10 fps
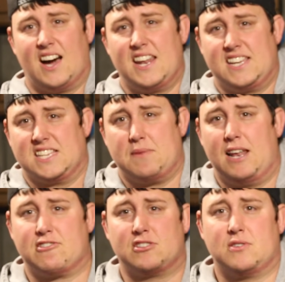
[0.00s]
I need to get some
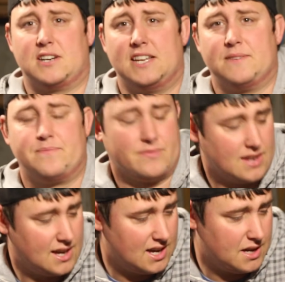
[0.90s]
electric sorted in
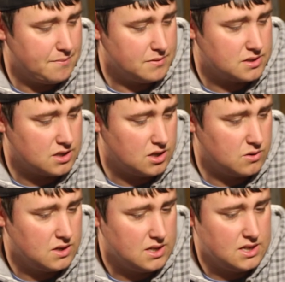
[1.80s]
here.
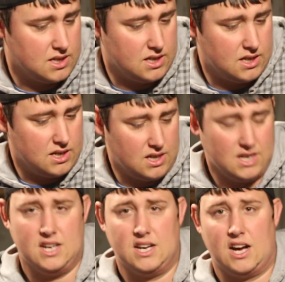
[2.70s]
So
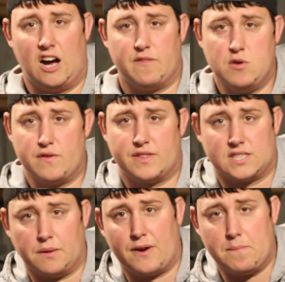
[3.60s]
I've moved the
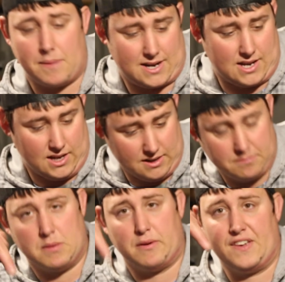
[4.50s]
subframe back
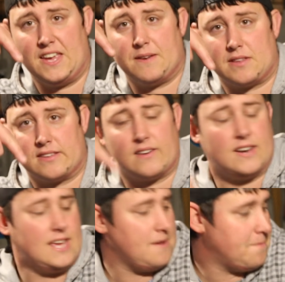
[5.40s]
by my feet, just
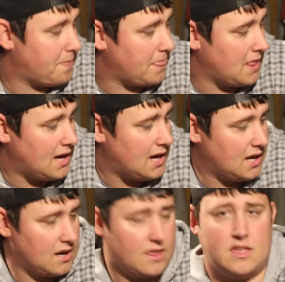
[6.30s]
down here,
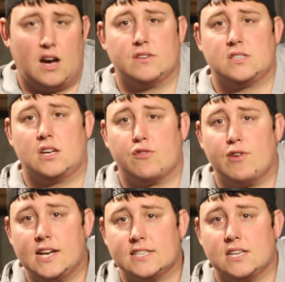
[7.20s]
and the other side of the
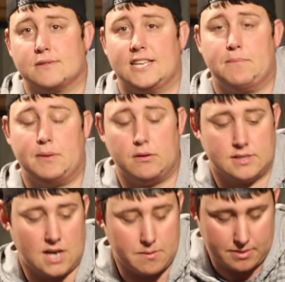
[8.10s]
radius arm is going to get
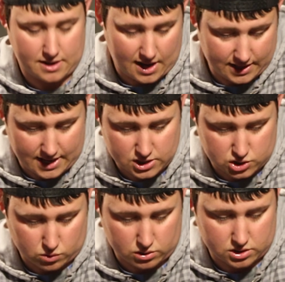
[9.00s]
built up,
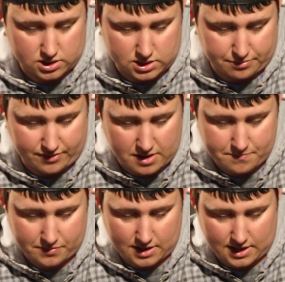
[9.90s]
installed onto the
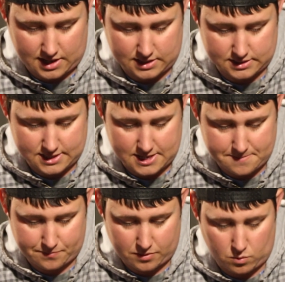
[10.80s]
subframe,
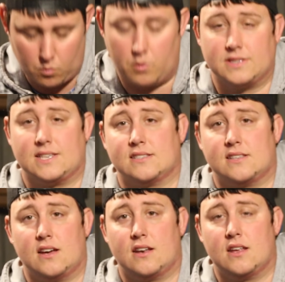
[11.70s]
and once that's
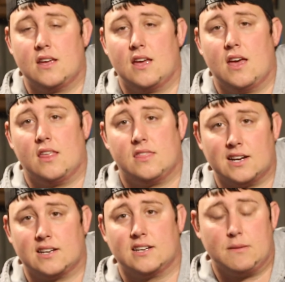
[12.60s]
done,
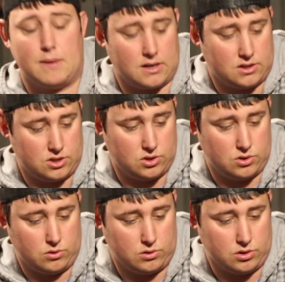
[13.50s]
that can go back
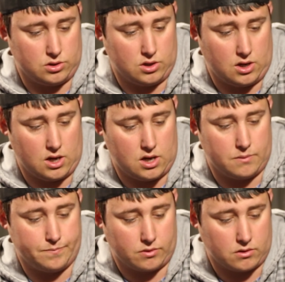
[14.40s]
to
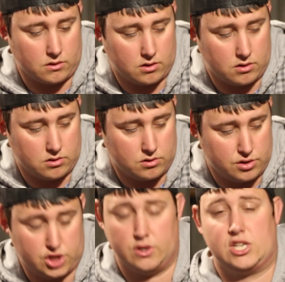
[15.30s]

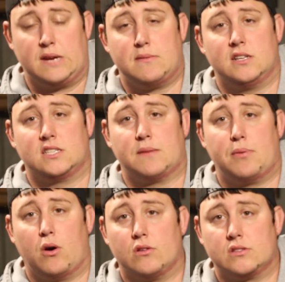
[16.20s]
Stuart and Gemma to get
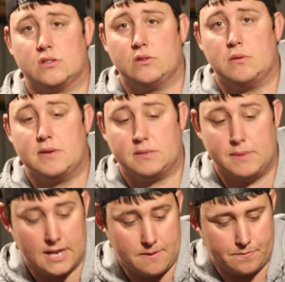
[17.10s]
put onto Miss
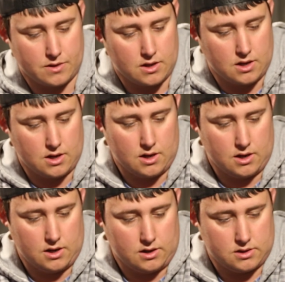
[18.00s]
Mini.
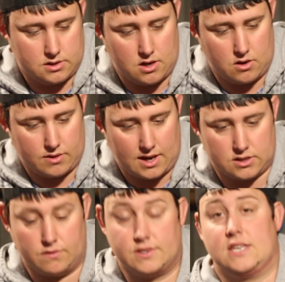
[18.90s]
So
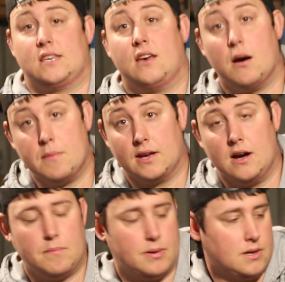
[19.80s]
that's obviously coming
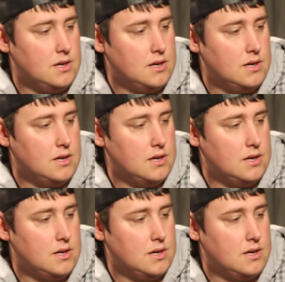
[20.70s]
up.